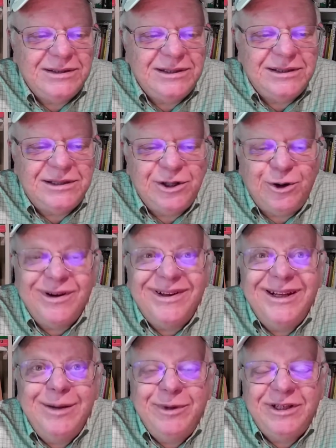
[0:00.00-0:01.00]
since there are
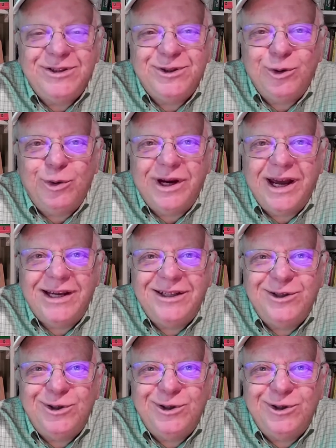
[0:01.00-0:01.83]
limits to what I can